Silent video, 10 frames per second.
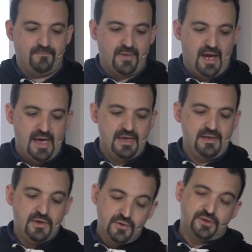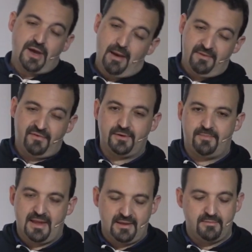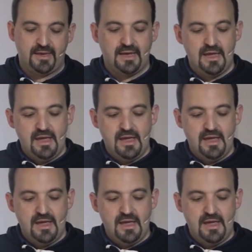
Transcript: I used to have, before the pandemic,